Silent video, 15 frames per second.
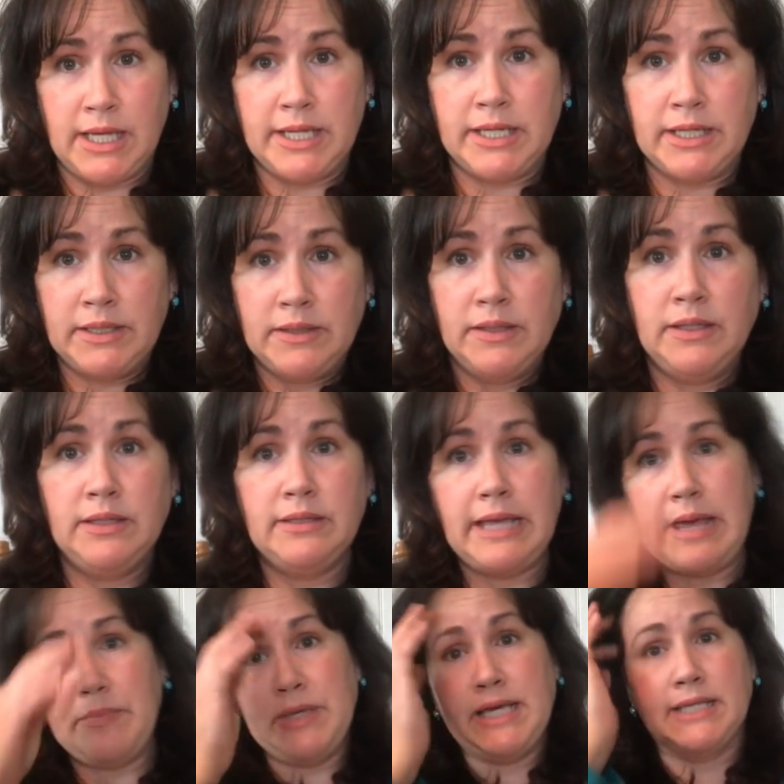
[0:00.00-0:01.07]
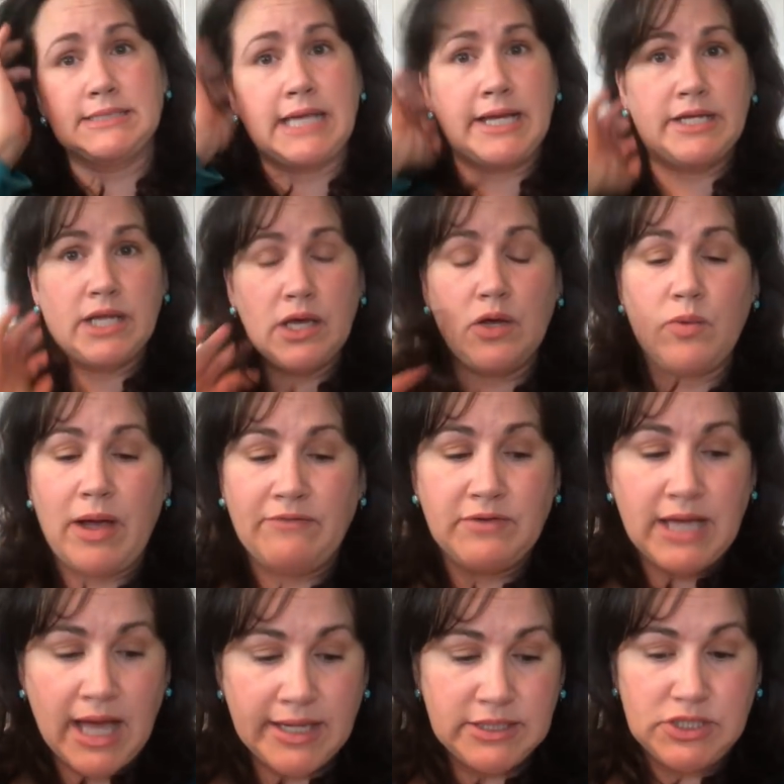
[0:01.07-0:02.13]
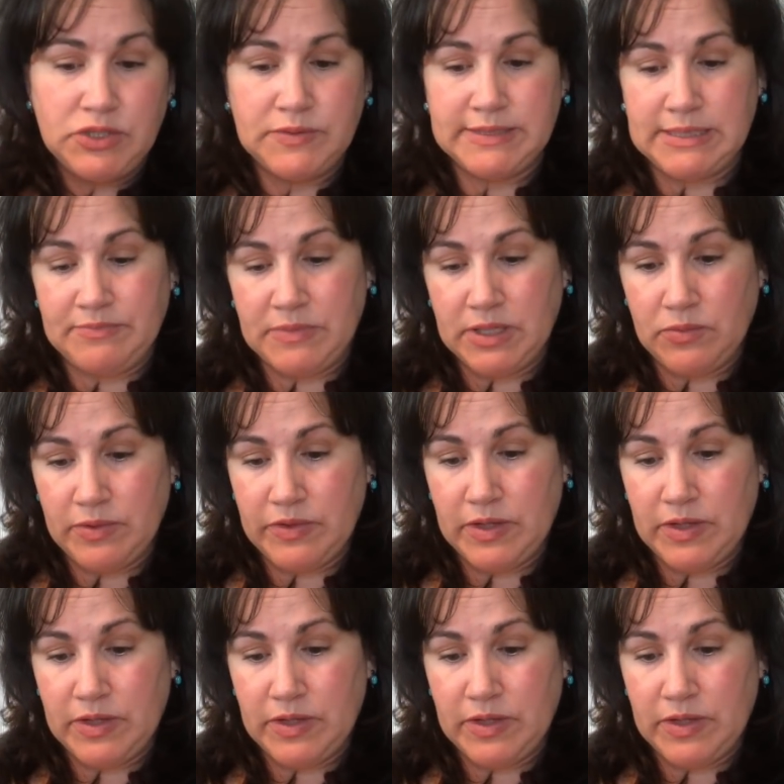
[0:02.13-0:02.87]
like it, and because I know I've got to do something with